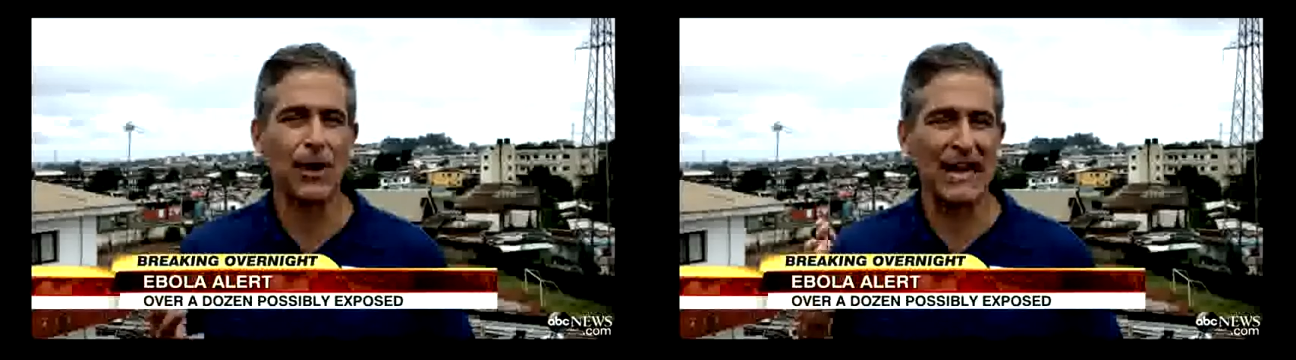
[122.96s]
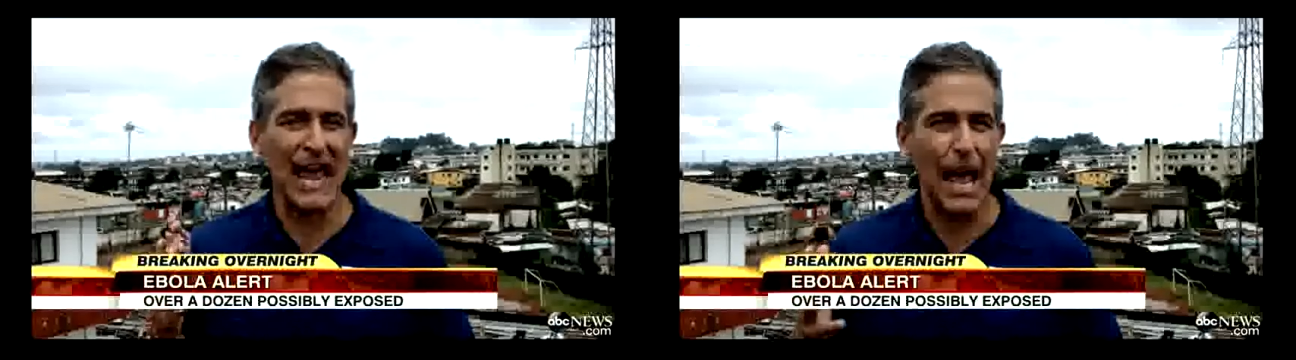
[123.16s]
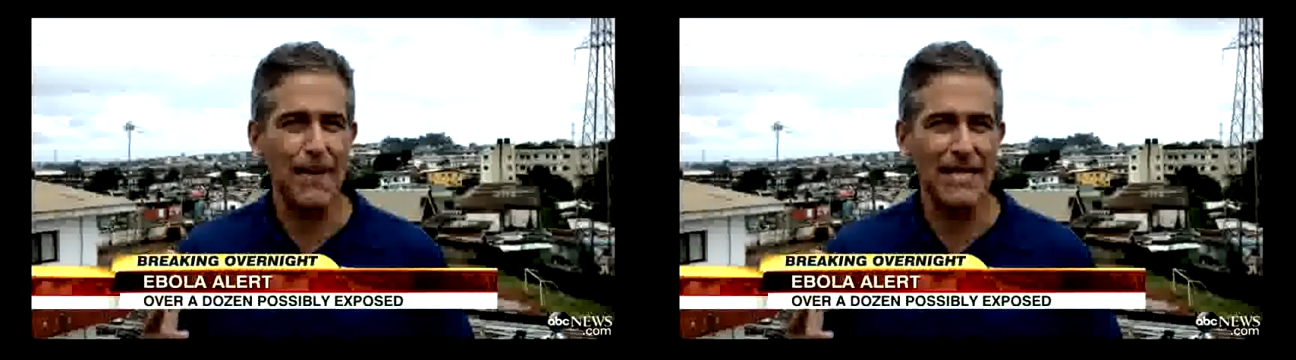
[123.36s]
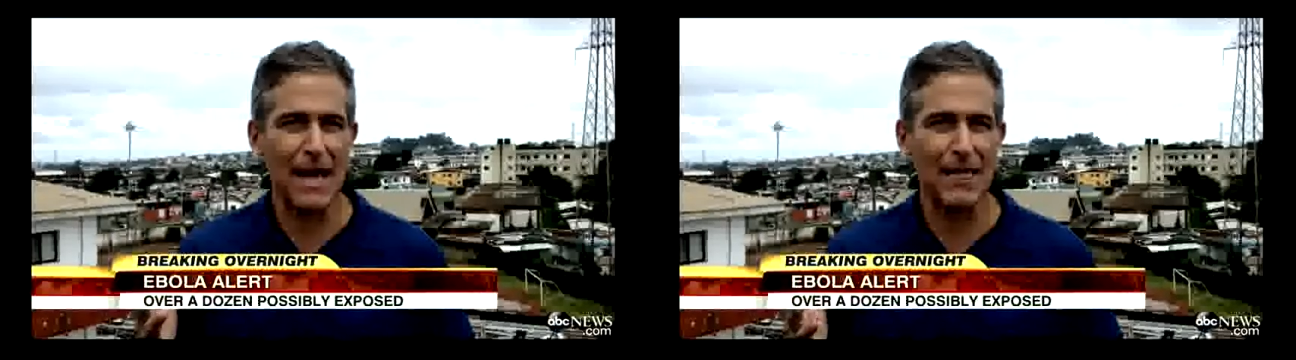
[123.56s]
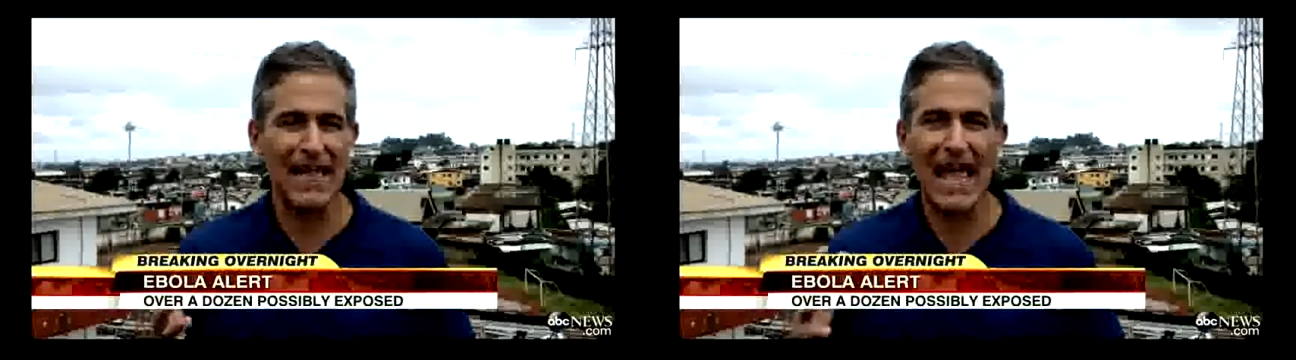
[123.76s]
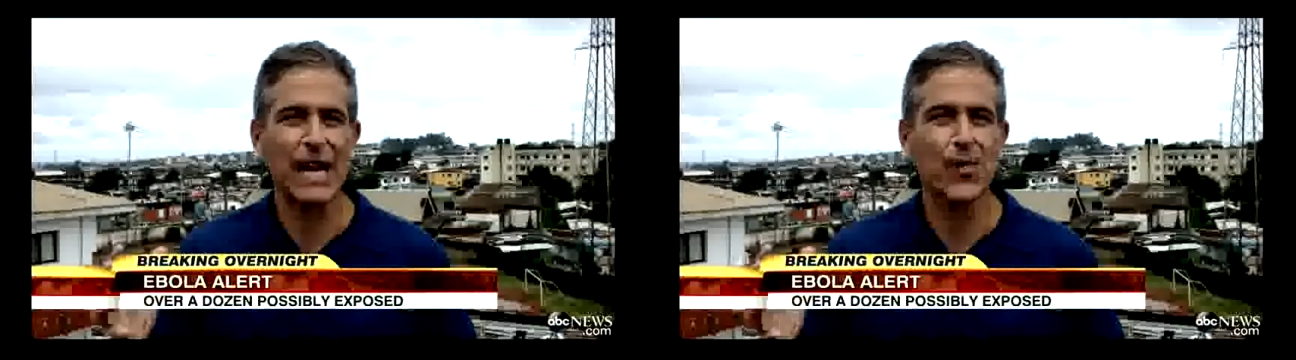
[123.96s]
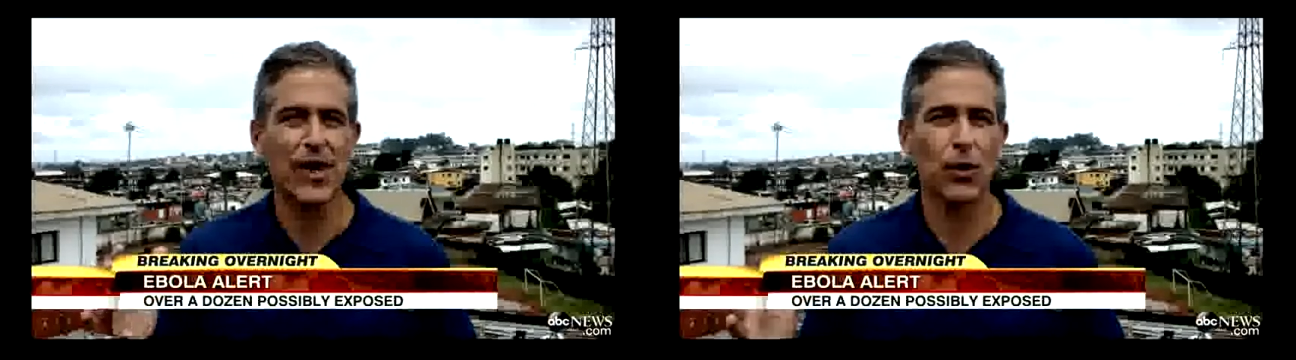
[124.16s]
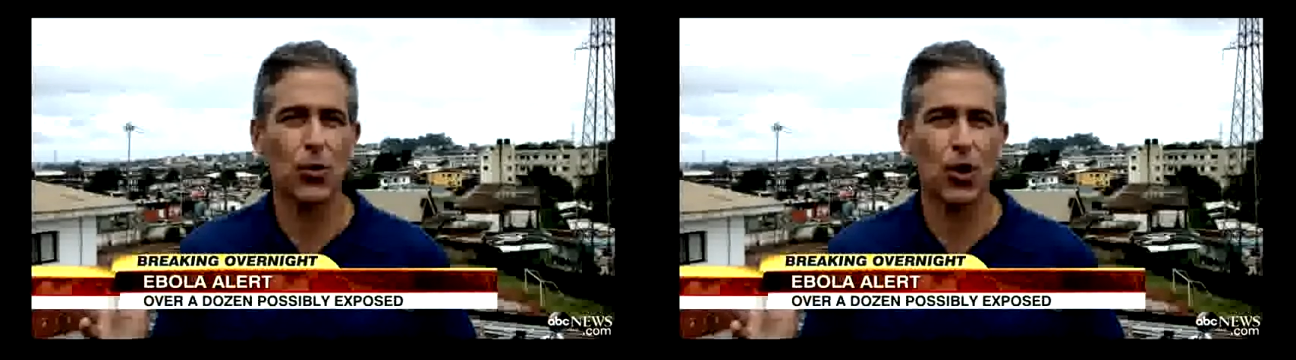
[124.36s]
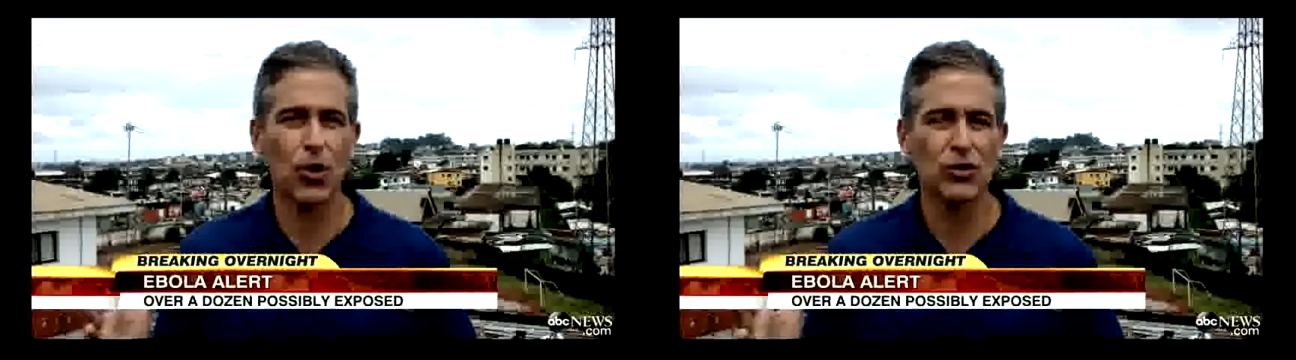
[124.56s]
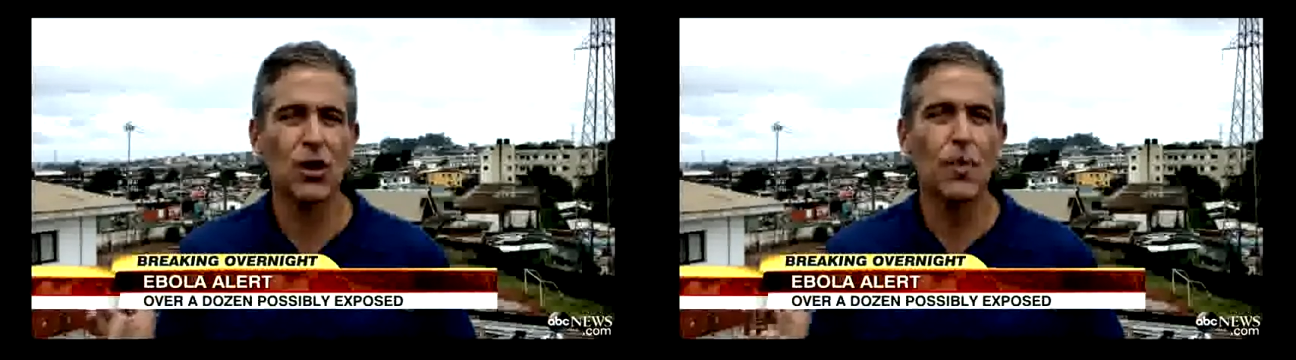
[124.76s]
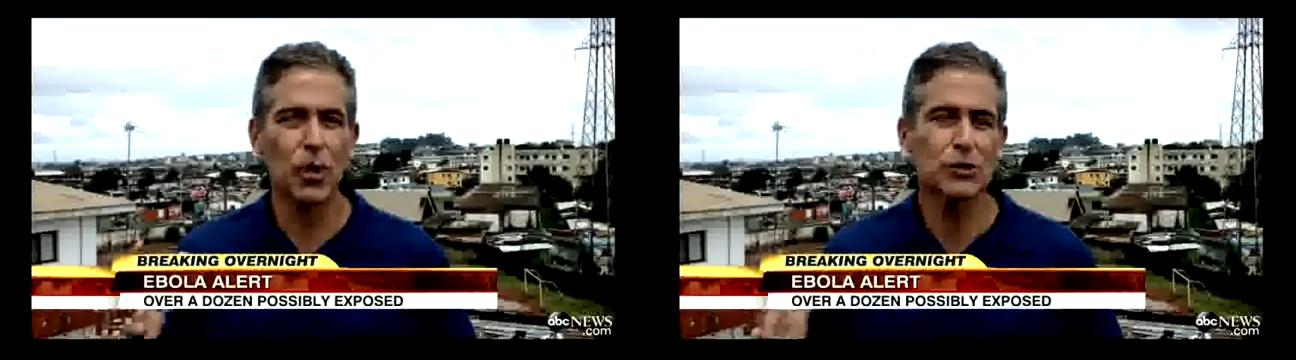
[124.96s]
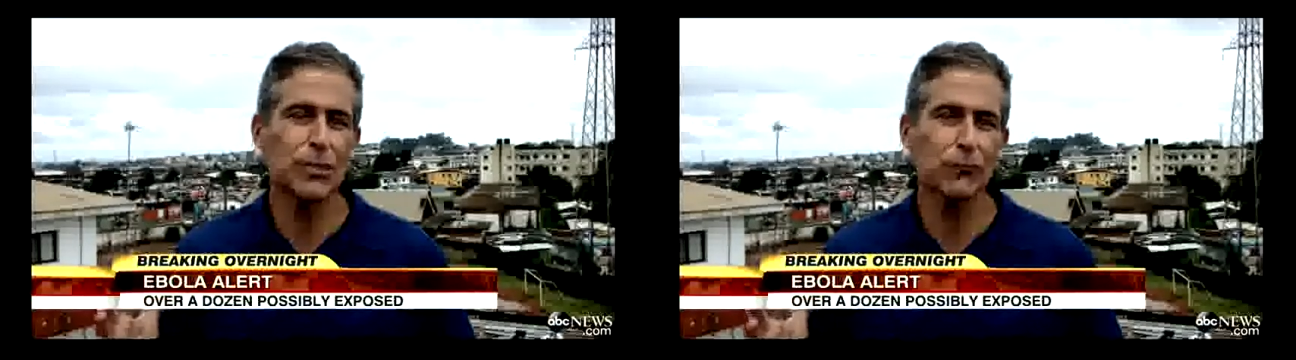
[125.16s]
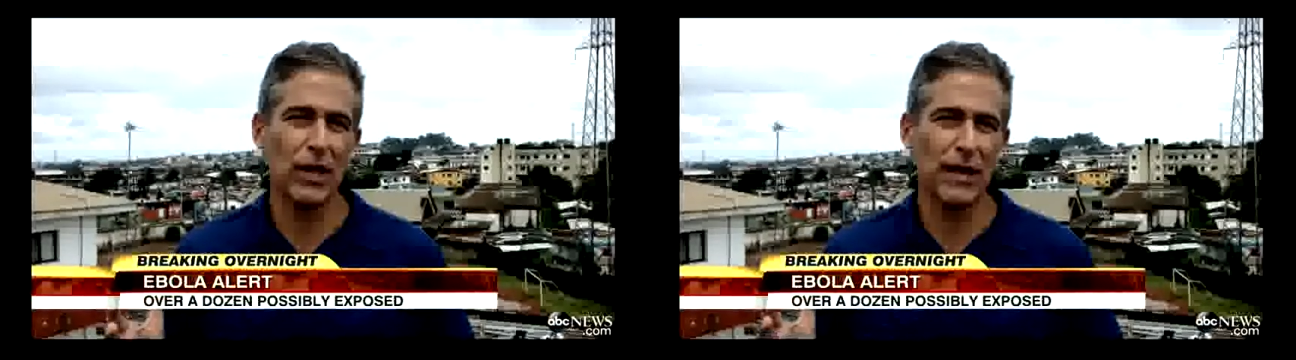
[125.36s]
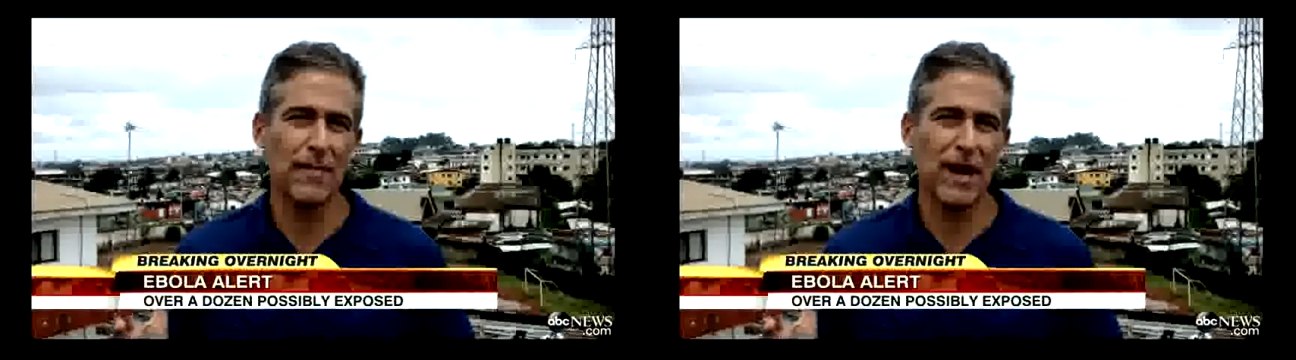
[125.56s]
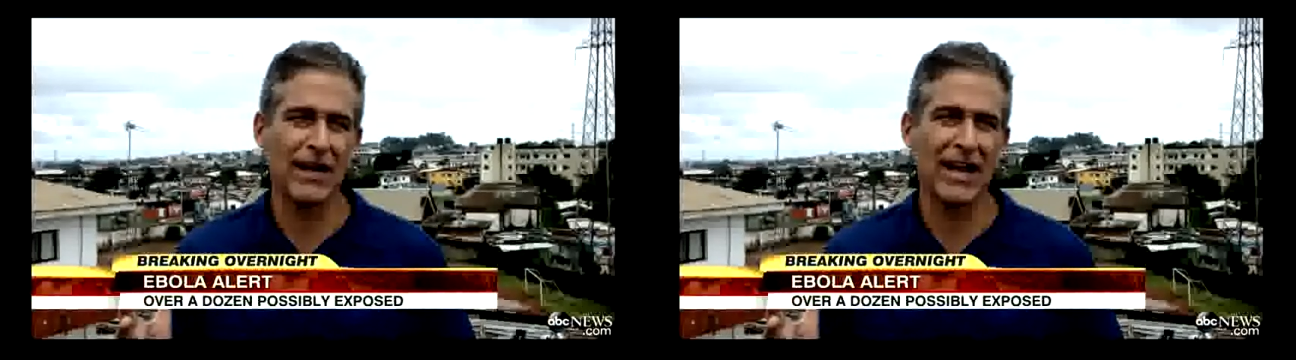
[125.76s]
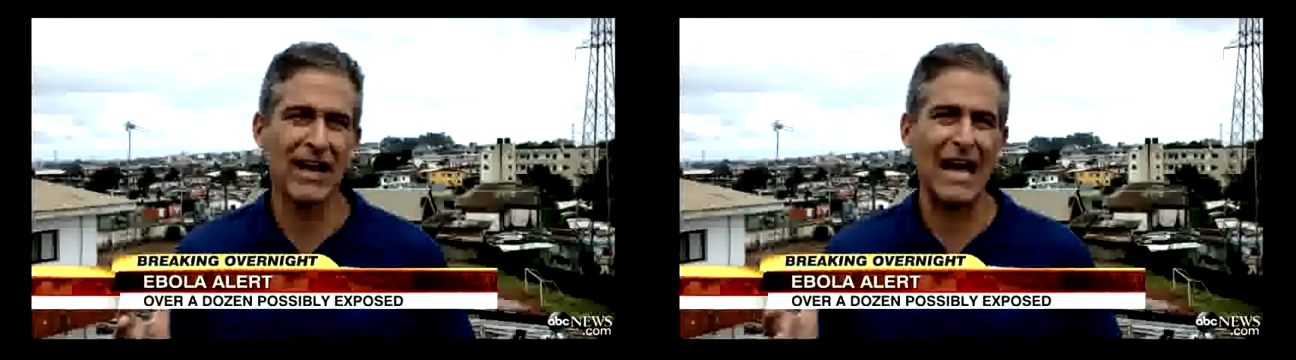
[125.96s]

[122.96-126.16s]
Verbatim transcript: one is spreading wildly here in West Africa,